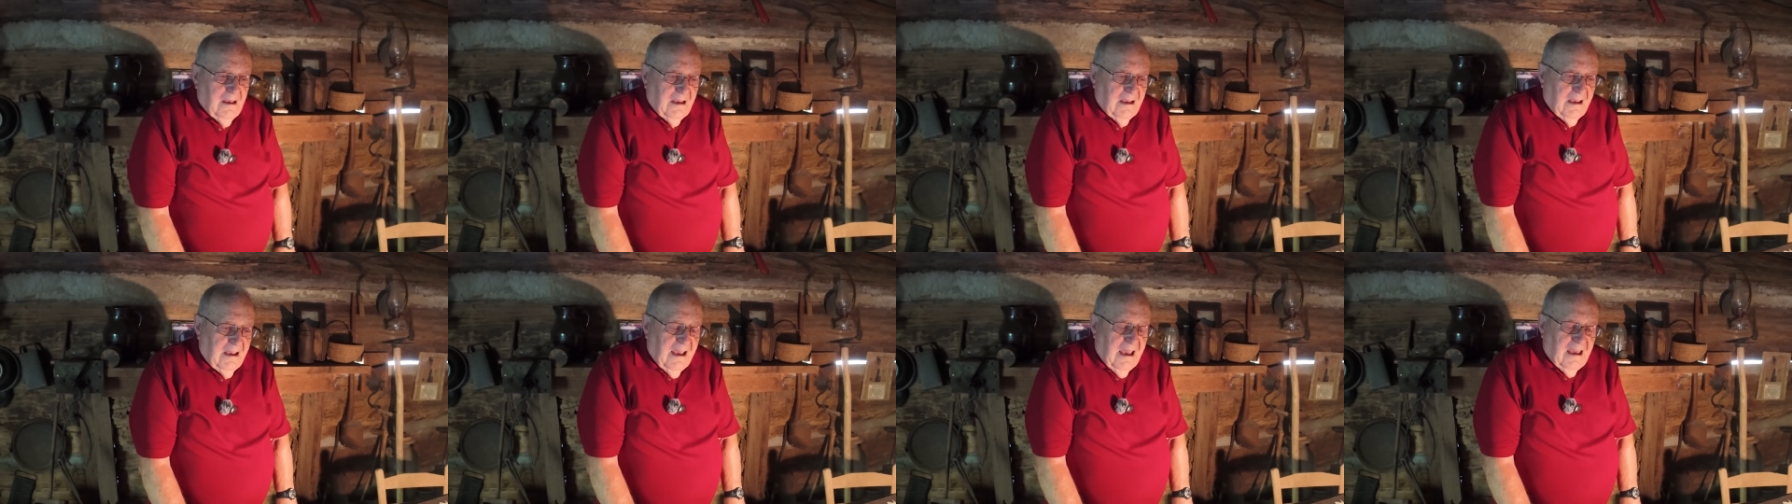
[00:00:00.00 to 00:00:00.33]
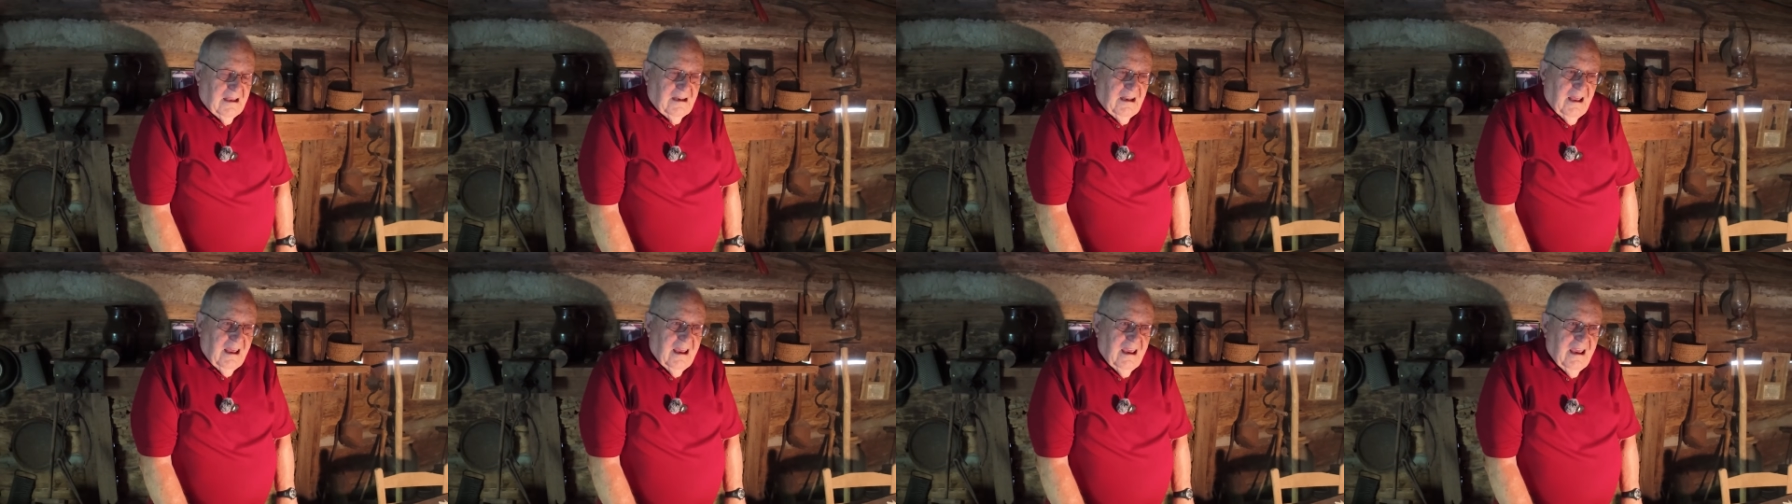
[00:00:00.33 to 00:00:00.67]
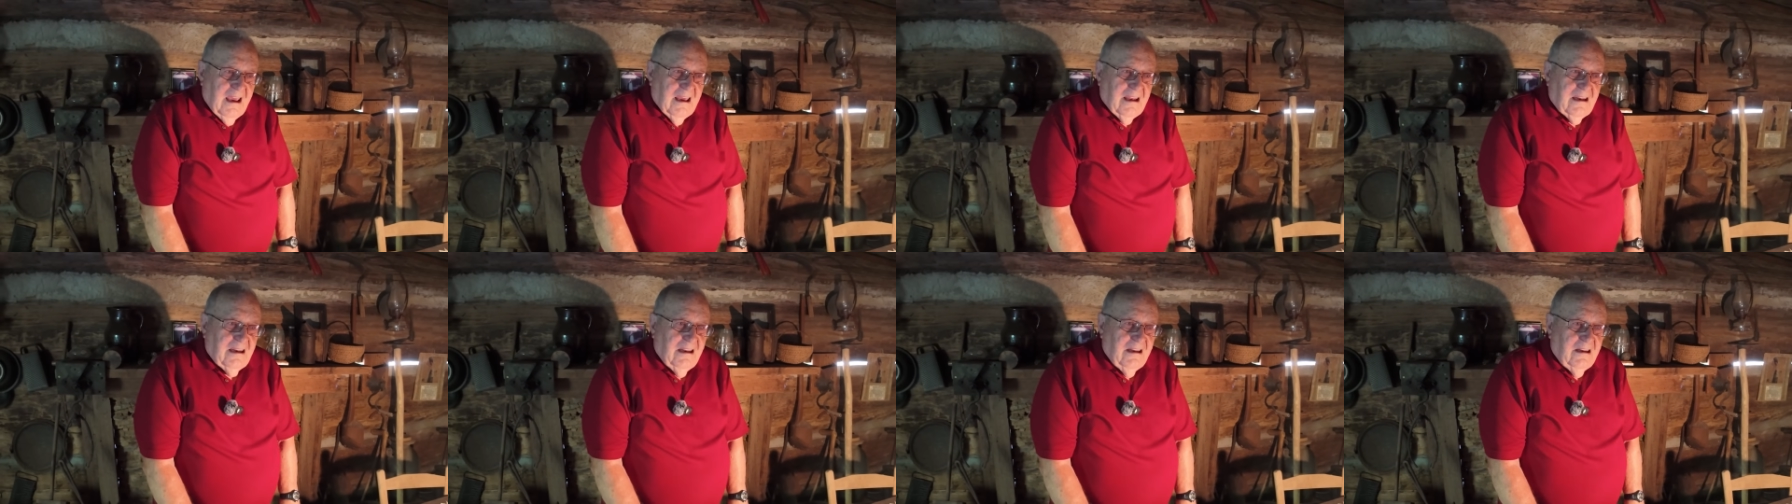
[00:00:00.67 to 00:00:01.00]
He had
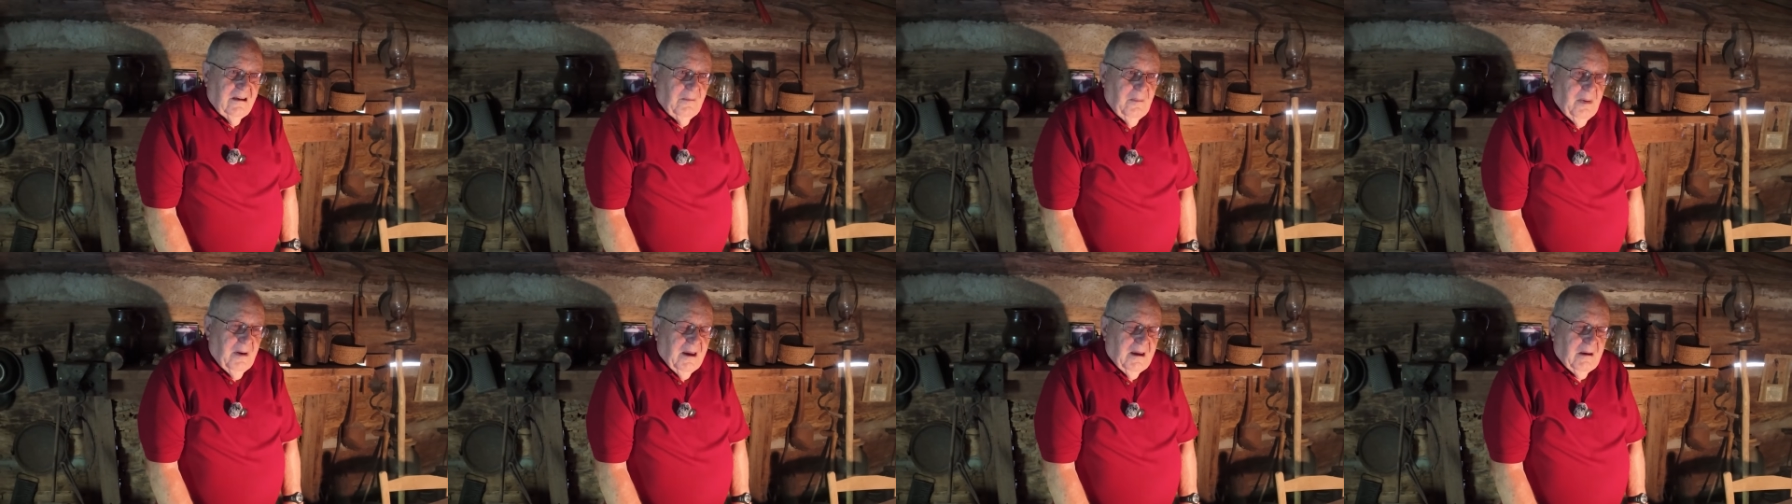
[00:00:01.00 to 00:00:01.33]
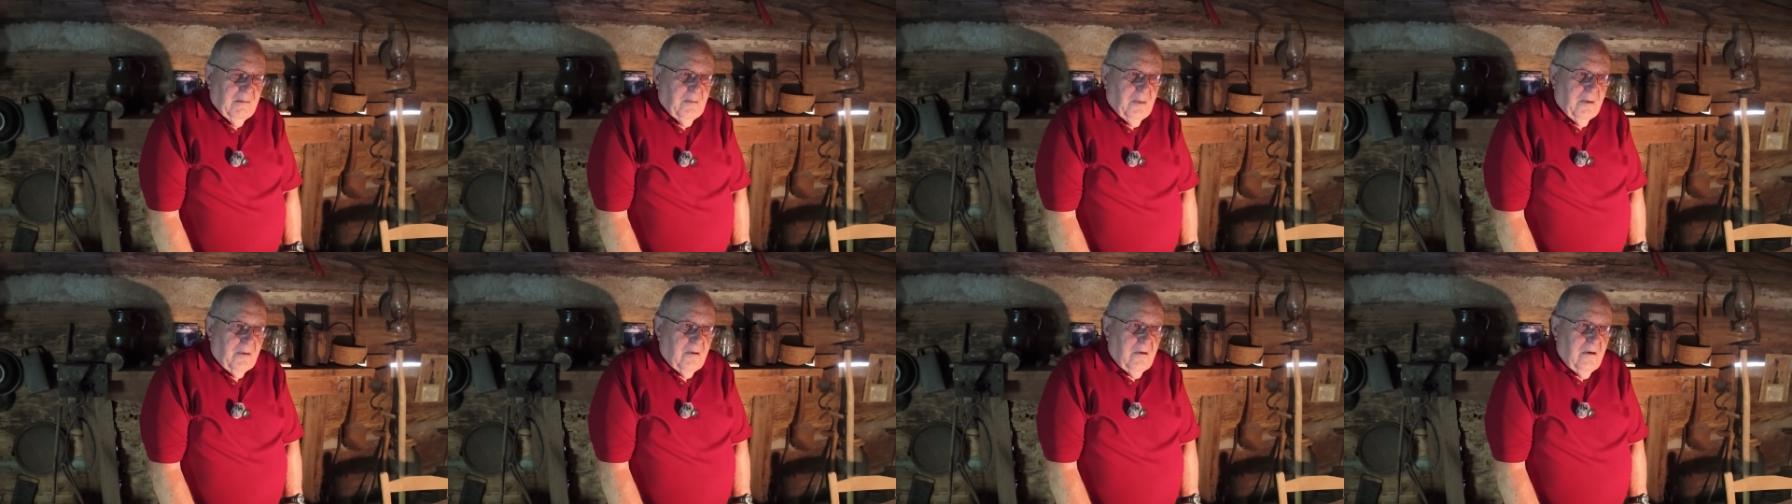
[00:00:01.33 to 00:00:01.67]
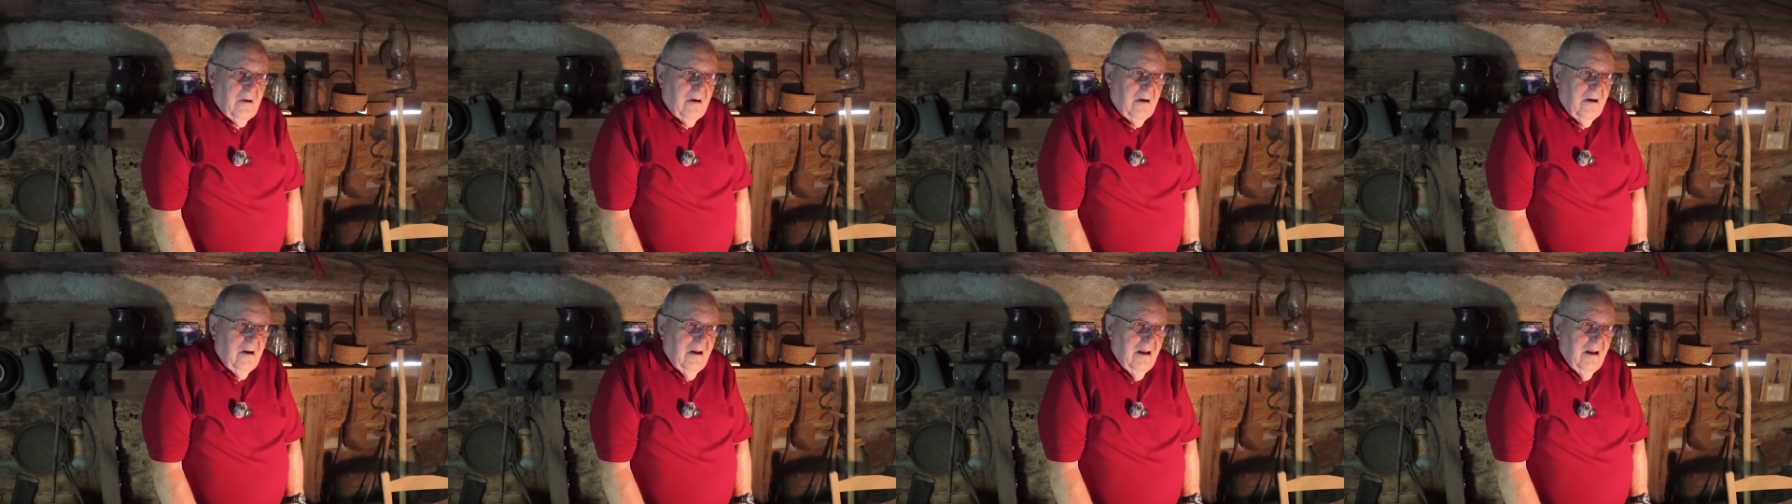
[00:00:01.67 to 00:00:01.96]
an ad in the paper